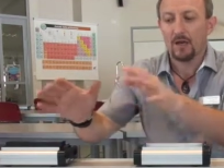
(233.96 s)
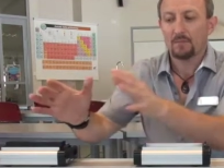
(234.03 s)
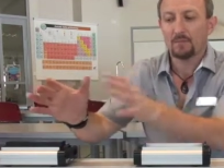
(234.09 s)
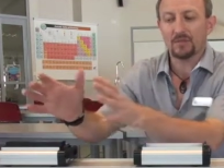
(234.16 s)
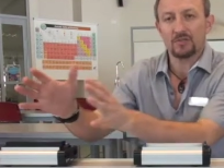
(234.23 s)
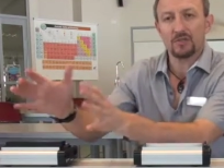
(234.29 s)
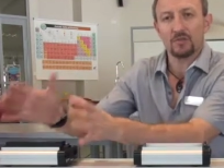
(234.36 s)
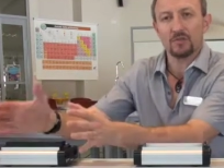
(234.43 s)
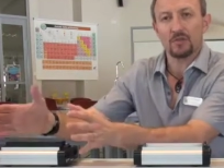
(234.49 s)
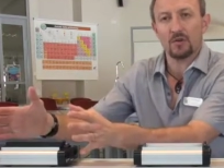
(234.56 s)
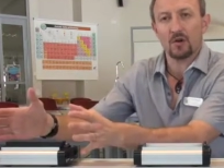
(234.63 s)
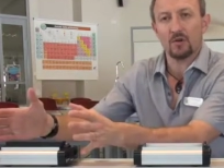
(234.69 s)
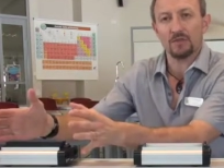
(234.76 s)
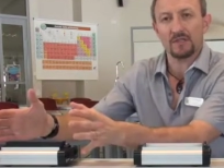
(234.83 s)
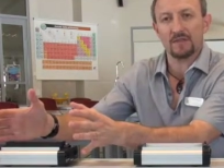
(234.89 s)
But due to
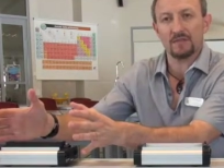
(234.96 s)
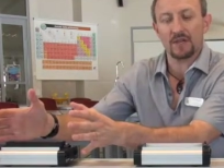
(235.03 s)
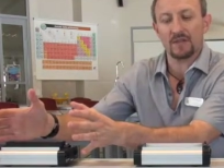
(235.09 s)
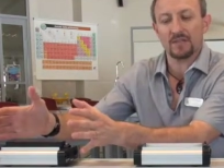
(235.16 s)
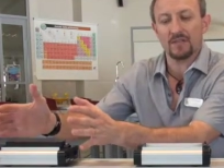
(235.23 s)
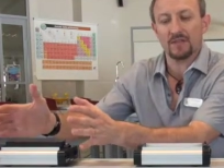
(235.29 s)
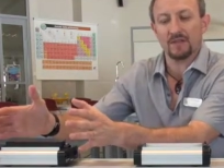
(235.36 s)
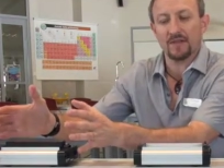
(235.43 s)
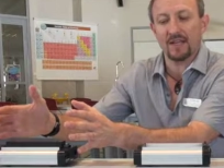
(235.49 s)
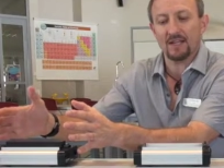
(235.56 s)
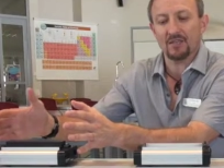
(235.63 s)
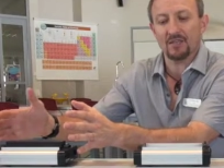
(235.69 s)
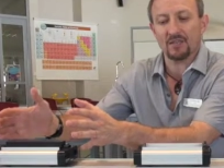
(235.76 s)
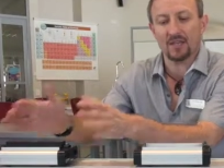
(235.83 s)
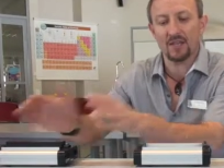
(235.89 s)
conservation of
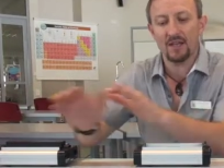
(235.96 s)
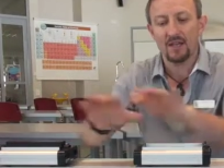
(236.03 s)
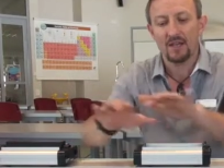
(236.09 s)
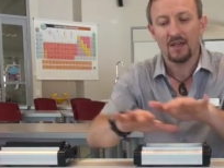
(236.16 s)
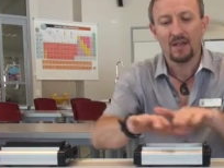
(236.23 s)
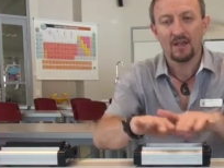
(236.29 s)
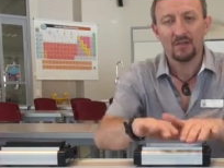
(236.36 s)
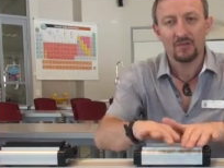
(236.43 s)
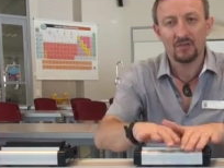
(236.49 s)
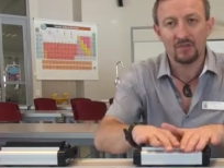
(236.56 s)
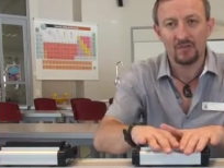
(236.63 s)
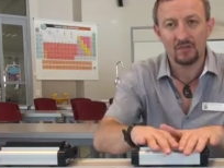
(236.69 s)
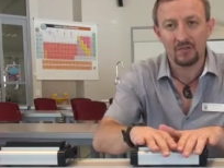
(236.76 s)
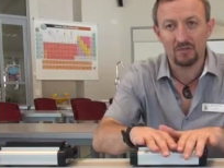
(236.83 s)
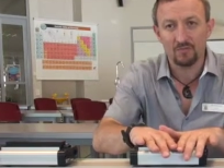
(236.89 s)
energy,
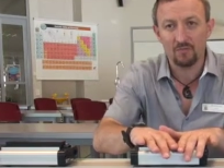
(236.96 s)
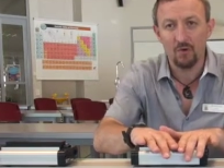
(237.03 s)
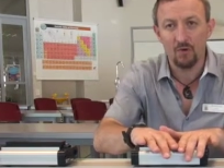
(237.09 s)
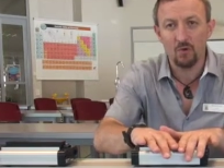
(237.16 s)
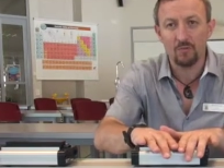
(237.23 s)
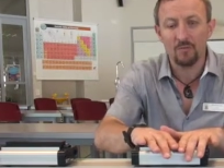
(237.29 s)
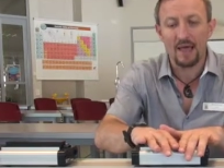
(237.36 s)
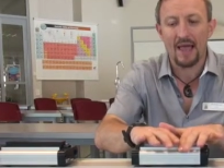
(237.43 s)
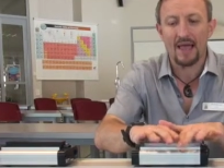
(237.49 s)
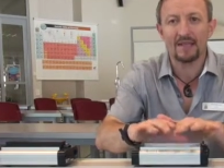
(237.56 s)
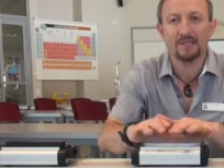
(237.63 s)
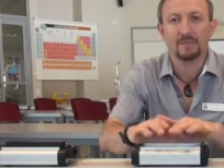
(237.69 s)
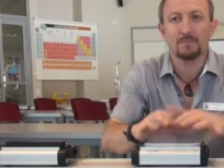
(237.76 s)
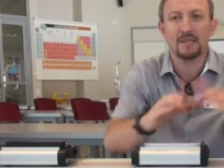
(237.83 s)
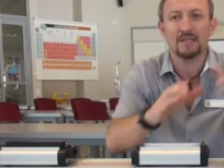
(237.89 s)
small
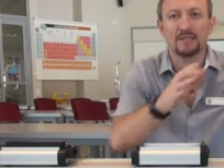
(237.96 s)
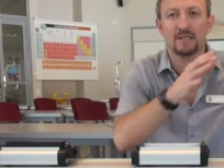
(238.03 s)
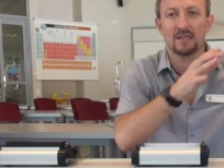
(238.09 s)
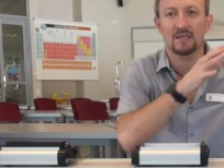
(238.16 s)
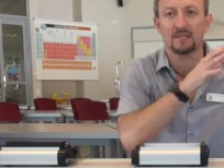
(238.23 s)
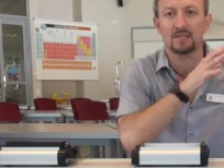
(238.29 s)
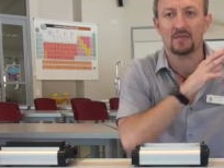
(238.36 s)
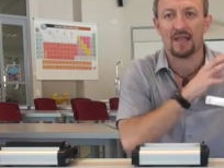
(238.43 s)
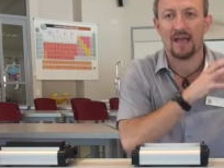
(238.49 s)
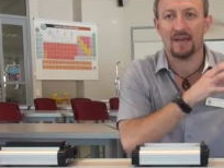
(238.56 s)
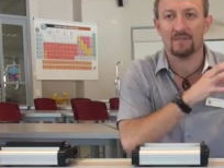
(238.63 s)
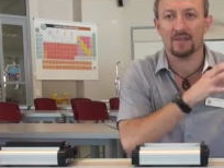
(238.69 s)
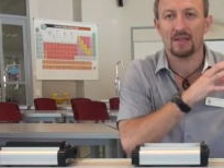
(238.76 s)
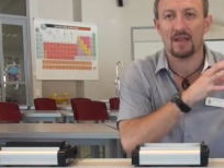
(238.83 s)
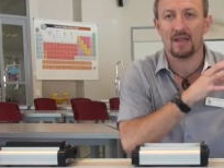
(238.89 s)
mass means that it's got to
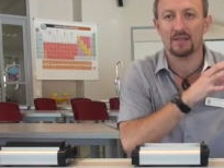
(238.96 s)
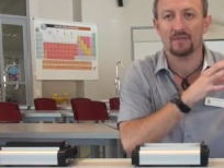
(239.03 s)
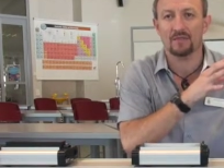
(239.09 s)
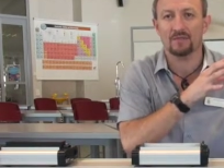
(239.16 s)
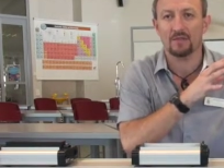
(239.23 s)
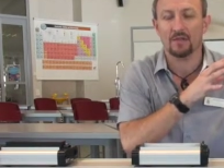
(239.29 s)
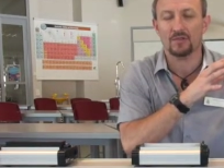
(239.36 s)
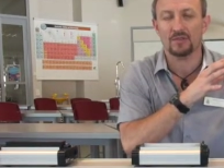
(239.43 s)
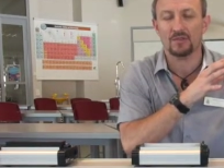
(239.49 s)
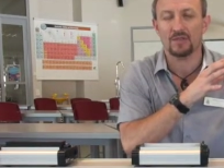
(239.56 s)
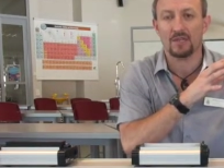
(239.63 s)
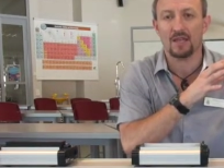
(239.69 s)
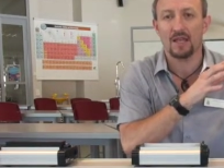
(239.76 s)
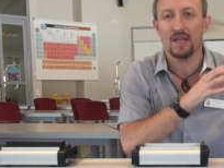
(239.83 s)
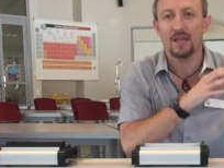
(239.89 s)
have a larger
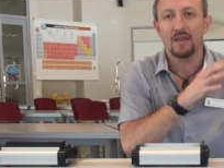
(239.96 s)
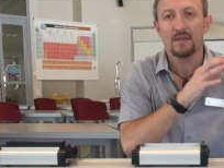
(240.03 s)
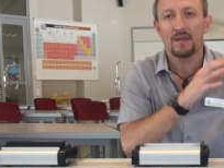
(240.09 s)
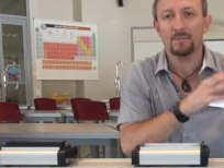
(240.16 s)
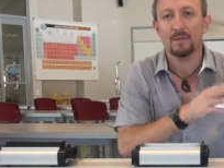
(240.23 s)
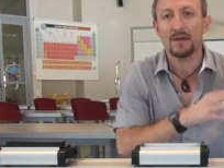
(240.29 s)
velocity. That